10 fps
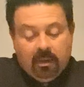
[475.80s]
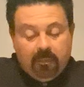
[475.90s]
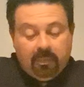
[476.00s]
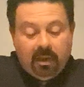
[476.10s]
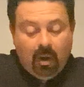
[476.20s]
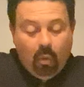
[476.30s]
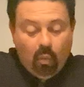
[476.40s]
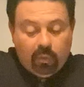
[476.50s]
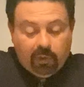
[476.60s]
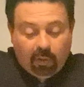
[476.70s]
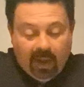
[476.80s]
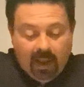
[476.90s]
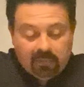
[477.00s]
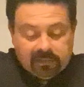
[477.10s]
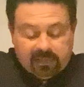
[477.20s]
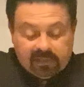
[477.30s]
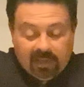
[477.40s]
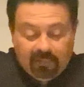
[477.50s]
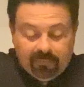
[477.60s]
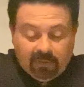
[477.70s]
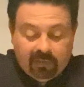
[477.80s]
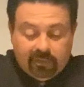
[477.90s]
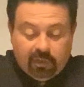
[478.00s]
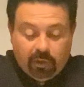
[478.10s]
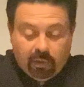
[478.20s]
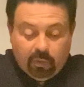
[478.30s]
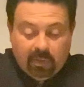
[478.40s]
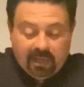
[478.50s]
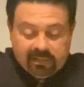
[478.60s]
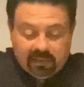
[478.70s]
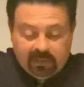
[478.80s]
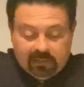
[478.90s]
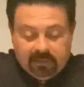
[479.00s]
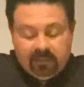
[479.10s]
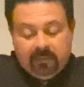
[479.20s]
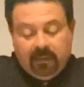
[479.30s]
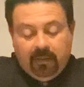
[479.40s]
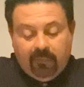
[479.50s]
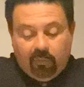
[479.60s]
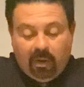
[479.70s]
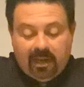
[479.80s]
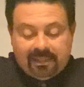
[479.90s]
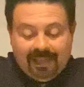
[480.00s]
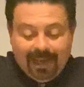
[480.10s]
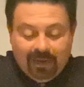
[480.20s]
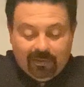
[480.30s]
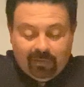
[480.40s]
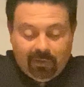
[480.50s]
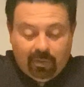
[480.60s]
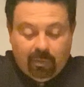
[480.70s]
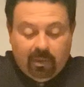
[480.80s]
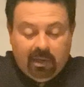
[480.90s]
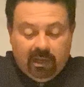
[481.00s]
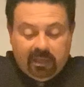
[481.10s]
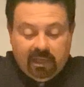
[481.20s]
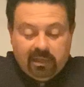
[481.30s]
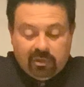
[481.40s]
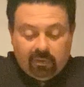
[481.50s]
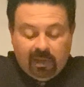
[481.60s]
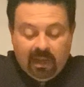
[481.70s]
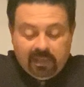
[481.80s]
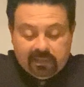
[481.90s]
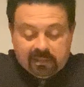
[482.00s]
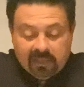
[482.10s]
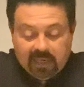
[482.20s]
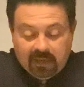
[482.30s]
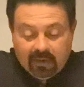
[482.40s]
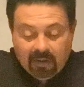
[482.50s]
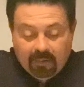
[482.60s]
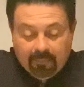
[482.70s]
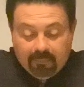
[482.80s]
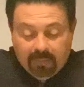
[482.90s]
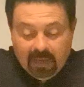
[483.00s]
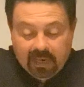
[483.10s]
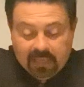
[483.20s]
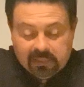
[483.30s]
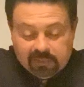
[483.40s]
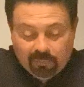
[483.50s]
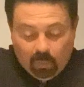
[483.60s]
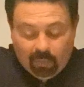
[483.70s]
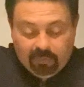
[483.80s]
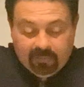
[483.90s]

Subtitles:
Behold, your house is left unto you desolate. For I say unto you, ye shall not see me henceforth,